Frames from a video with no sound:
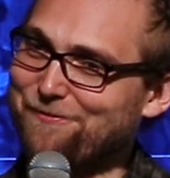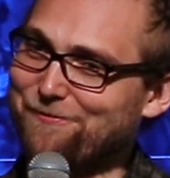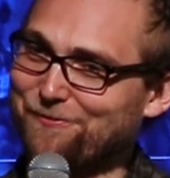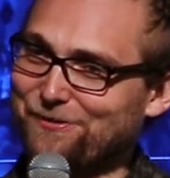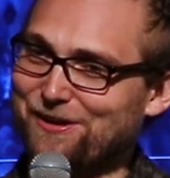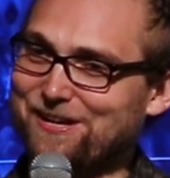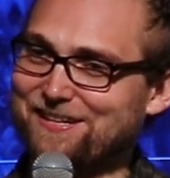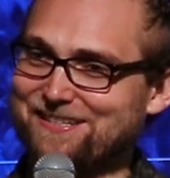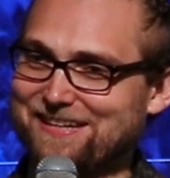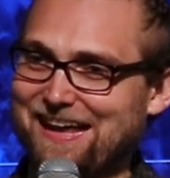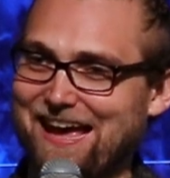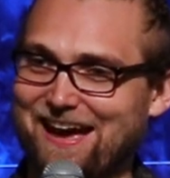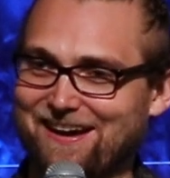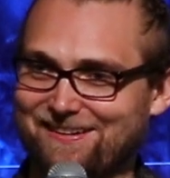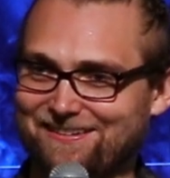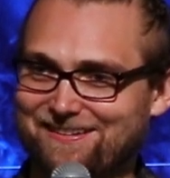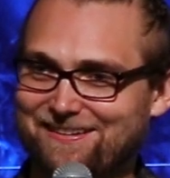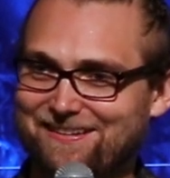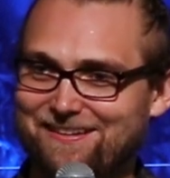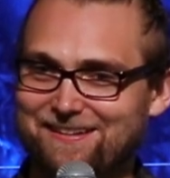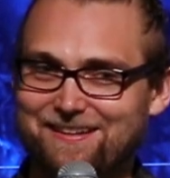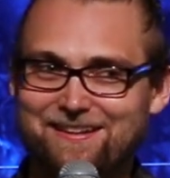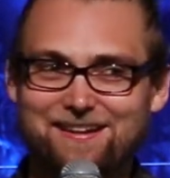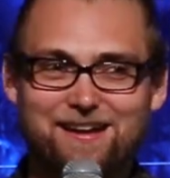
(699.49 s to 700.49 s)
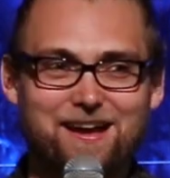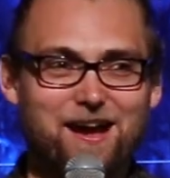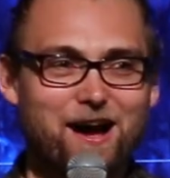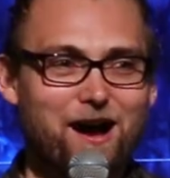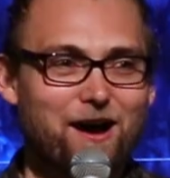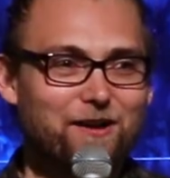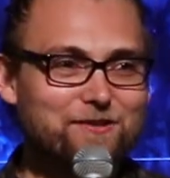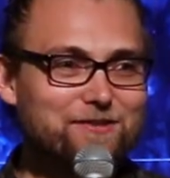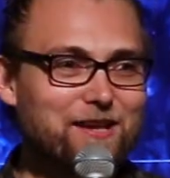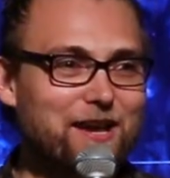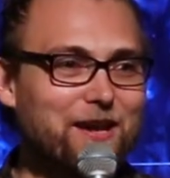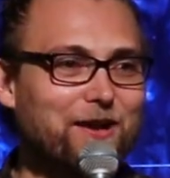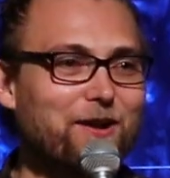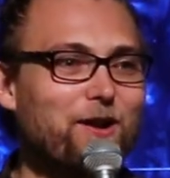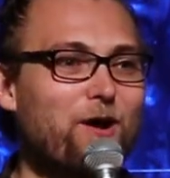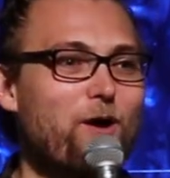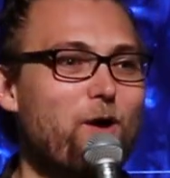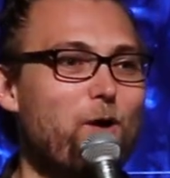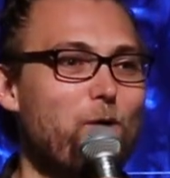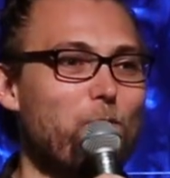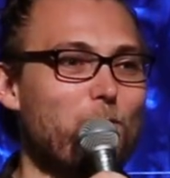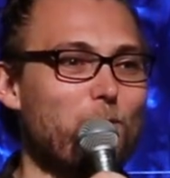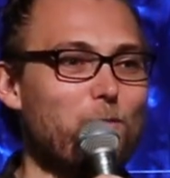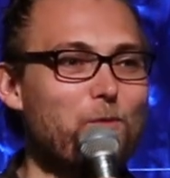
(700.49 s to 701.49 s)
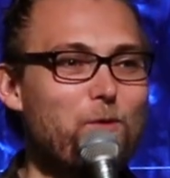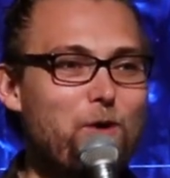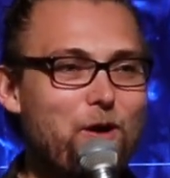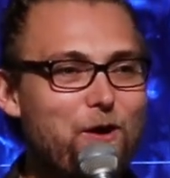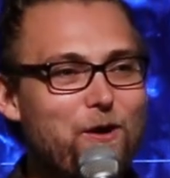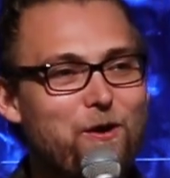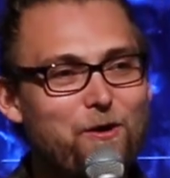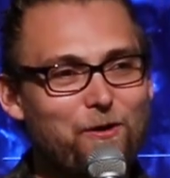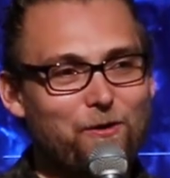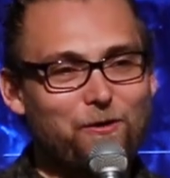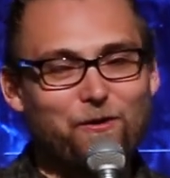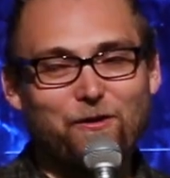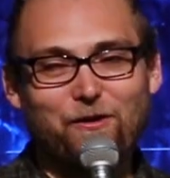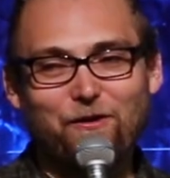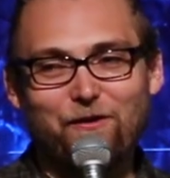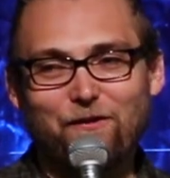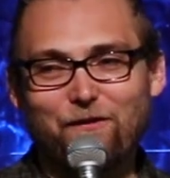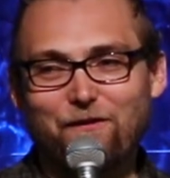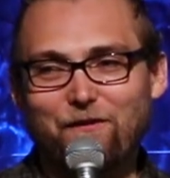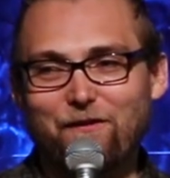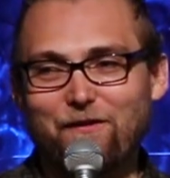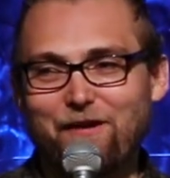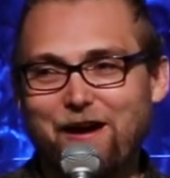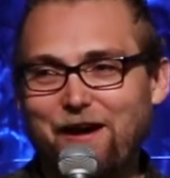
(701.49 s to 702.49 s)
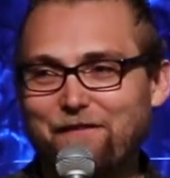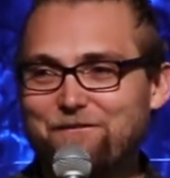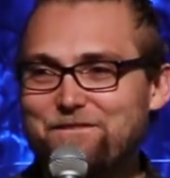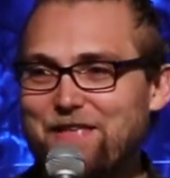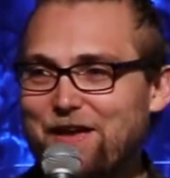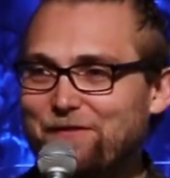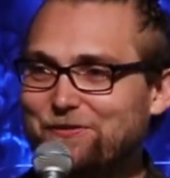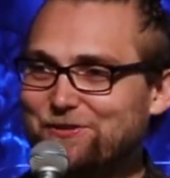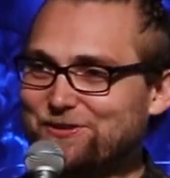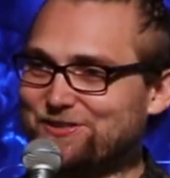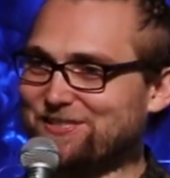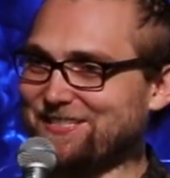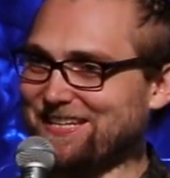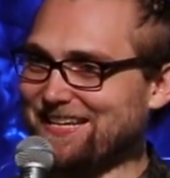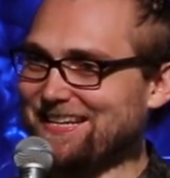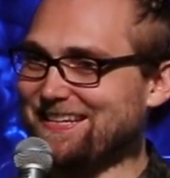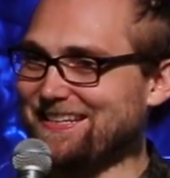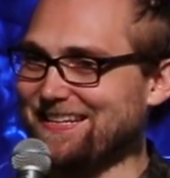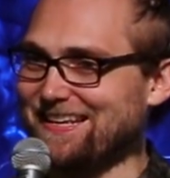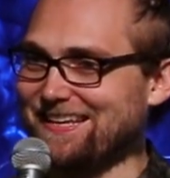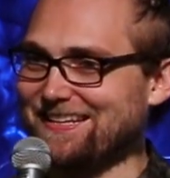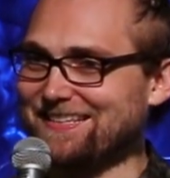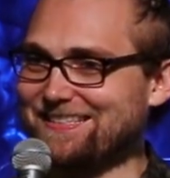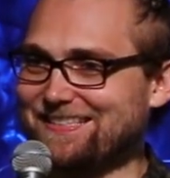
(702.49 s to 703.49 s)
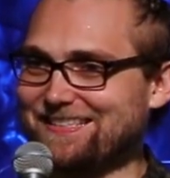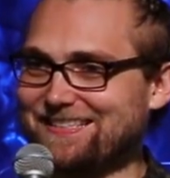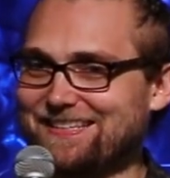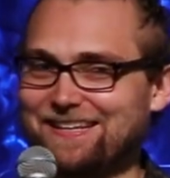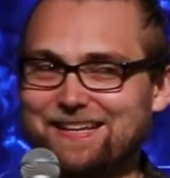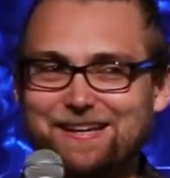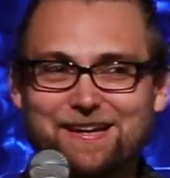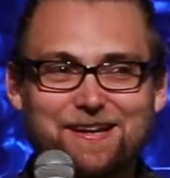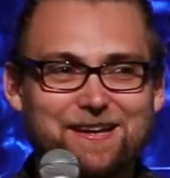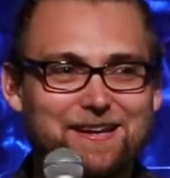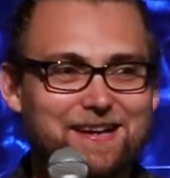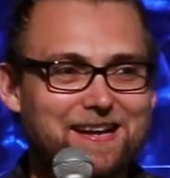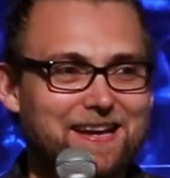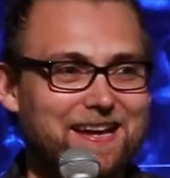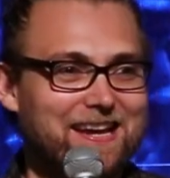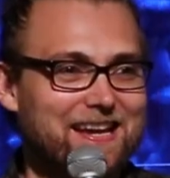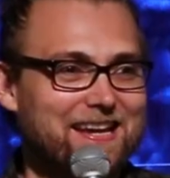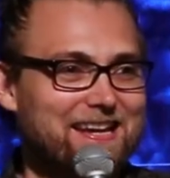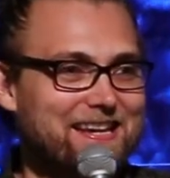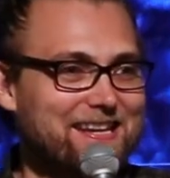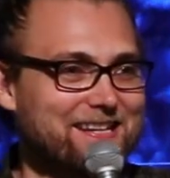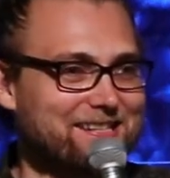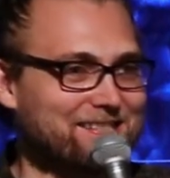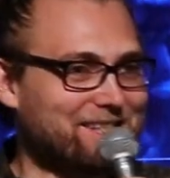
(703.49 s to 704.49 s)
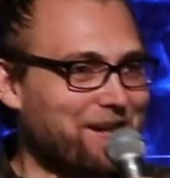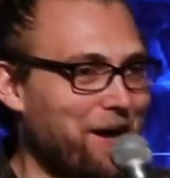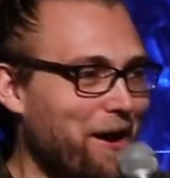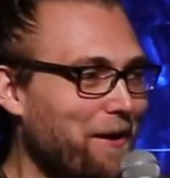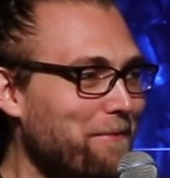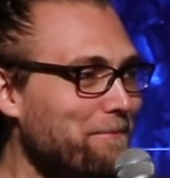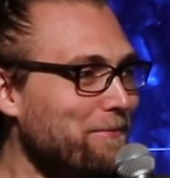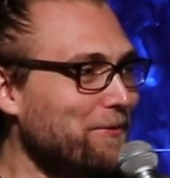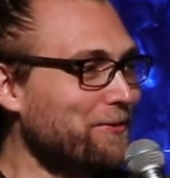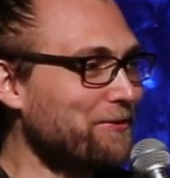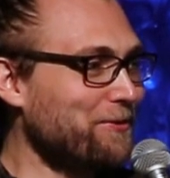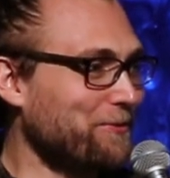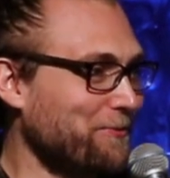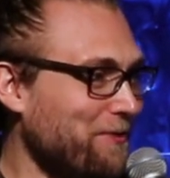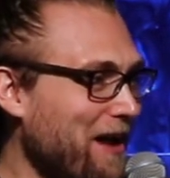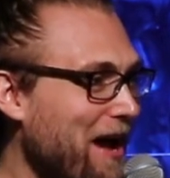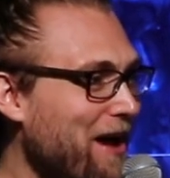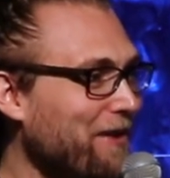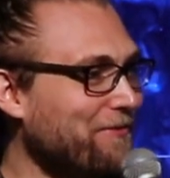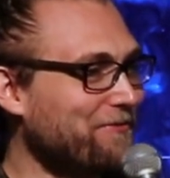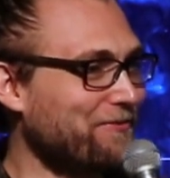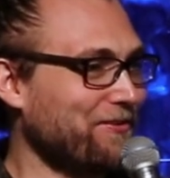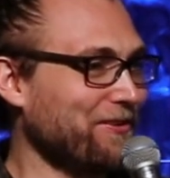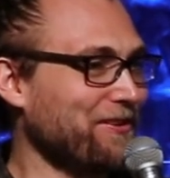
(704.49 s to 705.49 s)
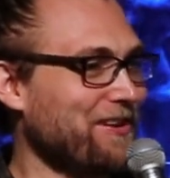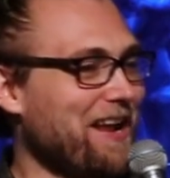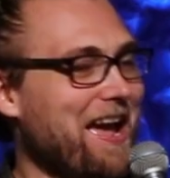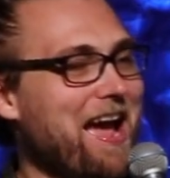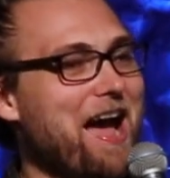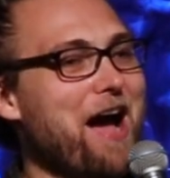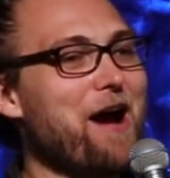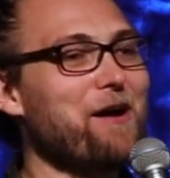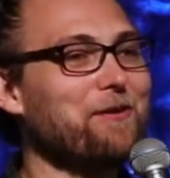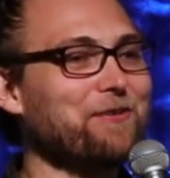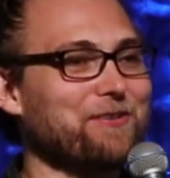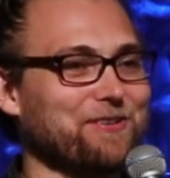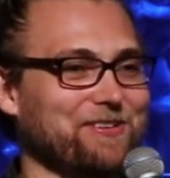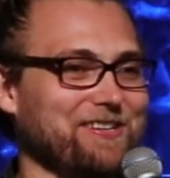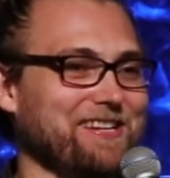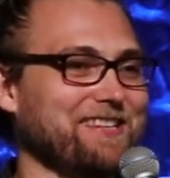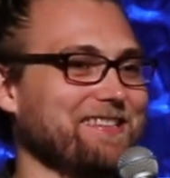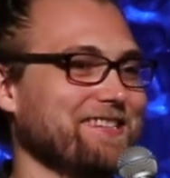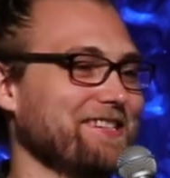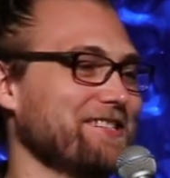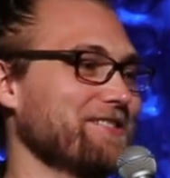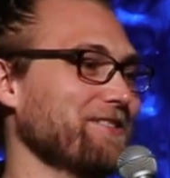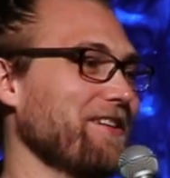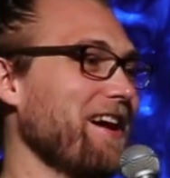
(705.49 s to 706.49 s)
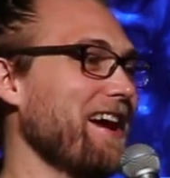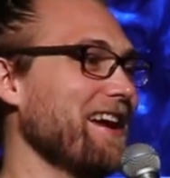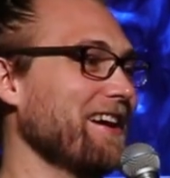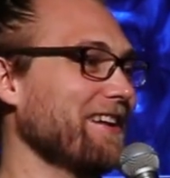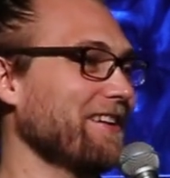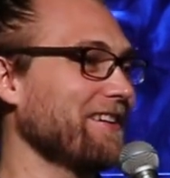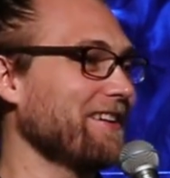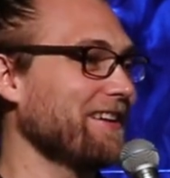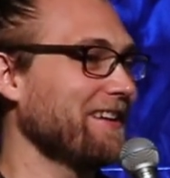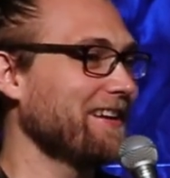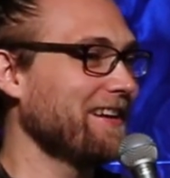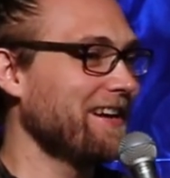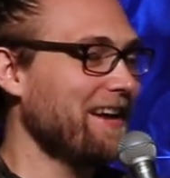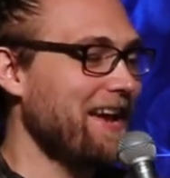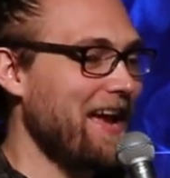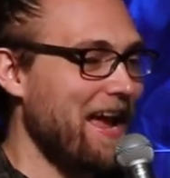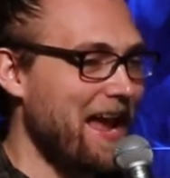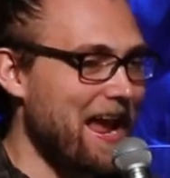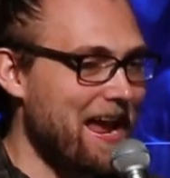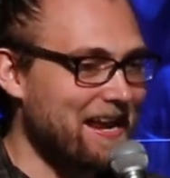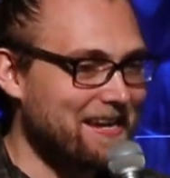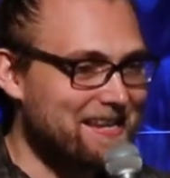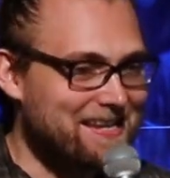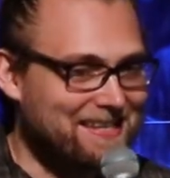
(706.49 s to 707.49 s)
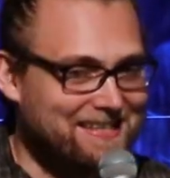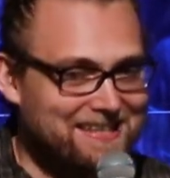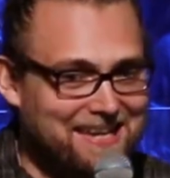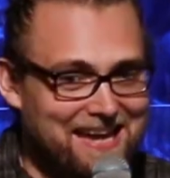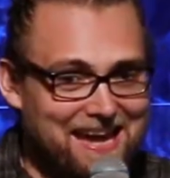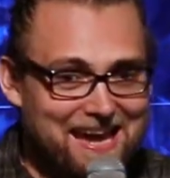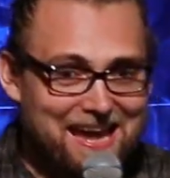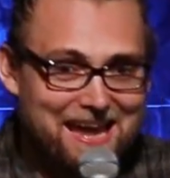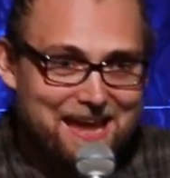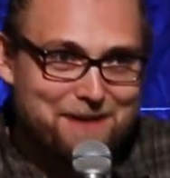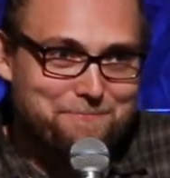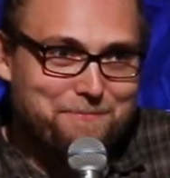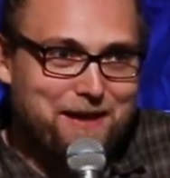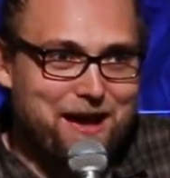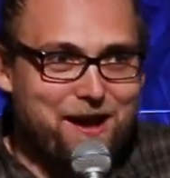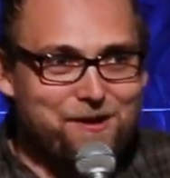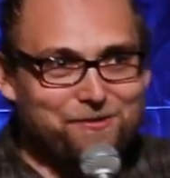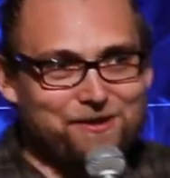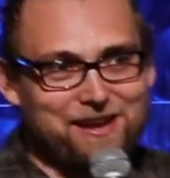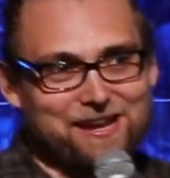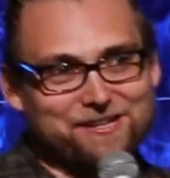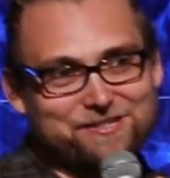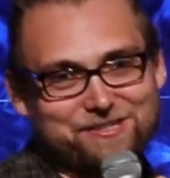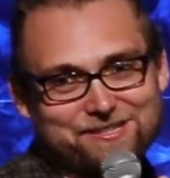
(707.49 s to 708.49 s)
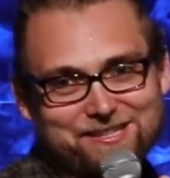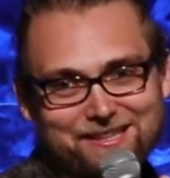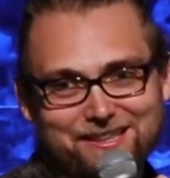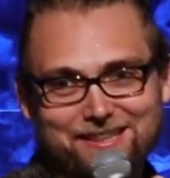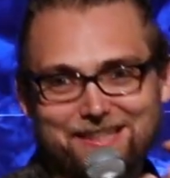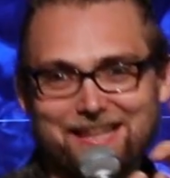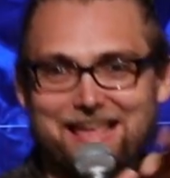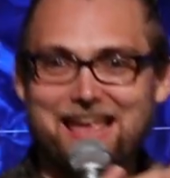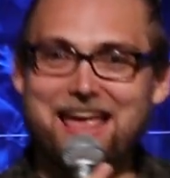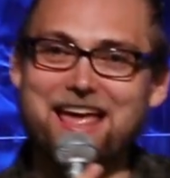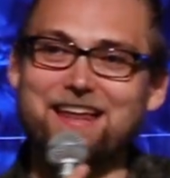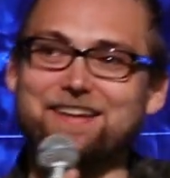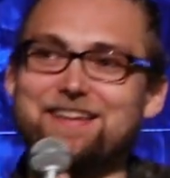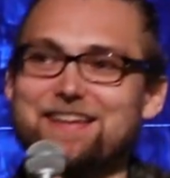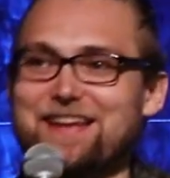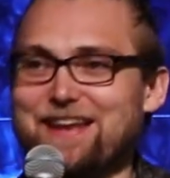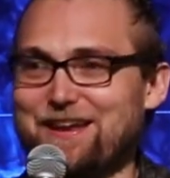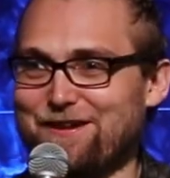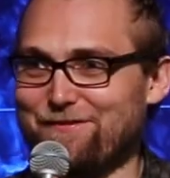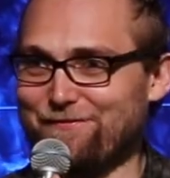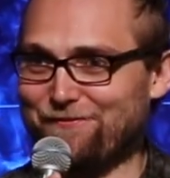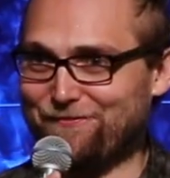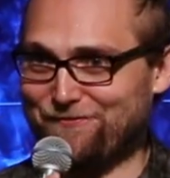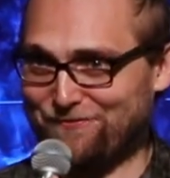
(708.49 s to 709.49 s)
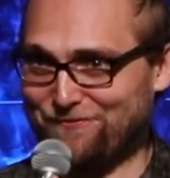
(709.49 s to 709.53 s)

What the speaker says: I freaked out. I was like, whoa. I've never seen this. It tumbled around for an hour in the dryer, and it came out and just landed and it